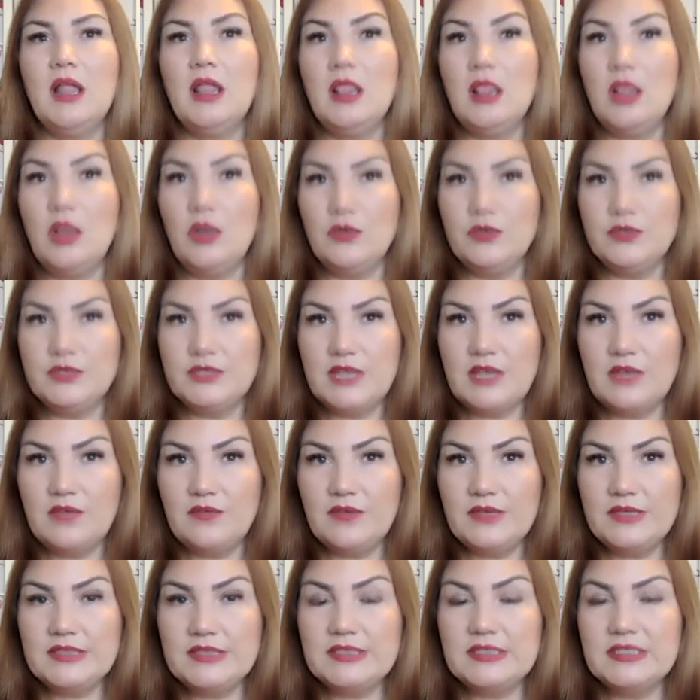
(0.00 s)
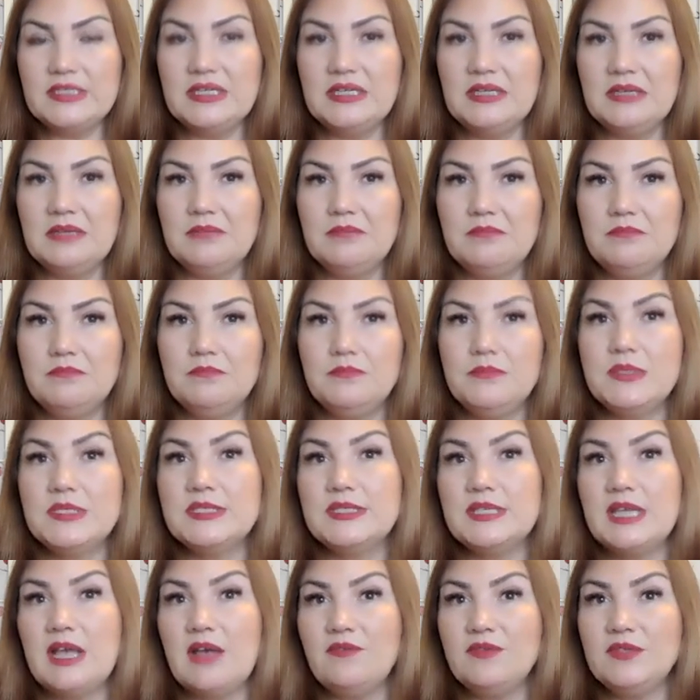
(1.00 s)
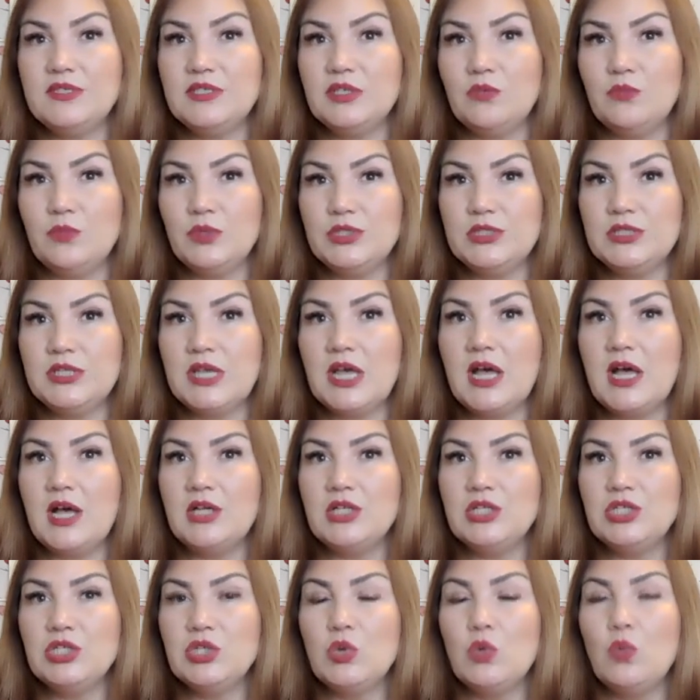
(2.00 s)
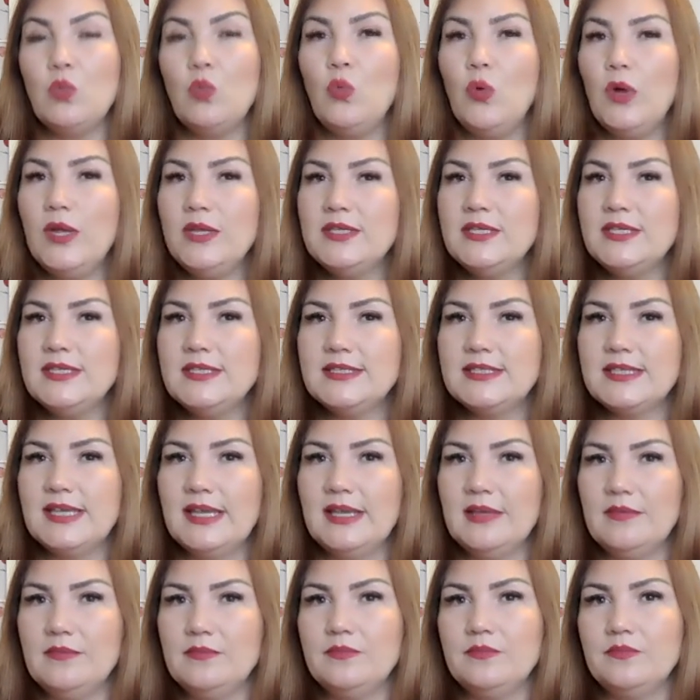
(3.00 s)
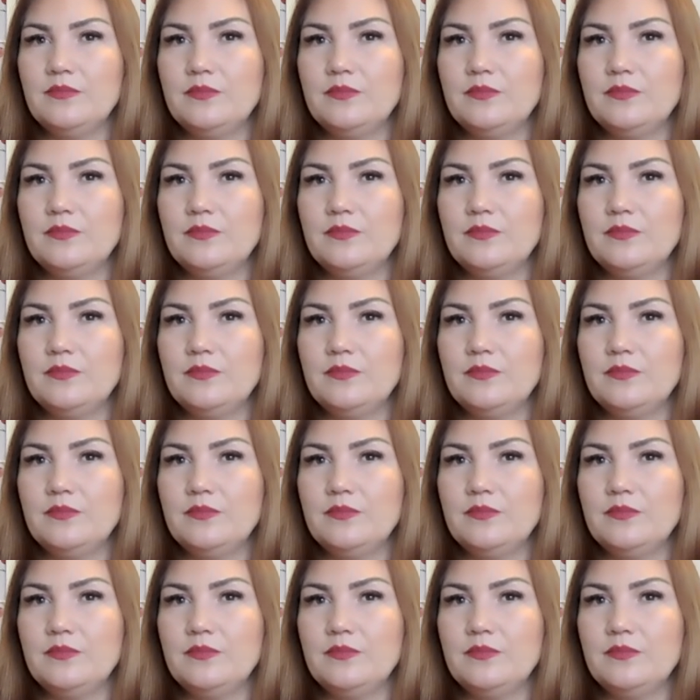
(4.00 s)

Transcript: Low self esteem, self sabotage? What is it?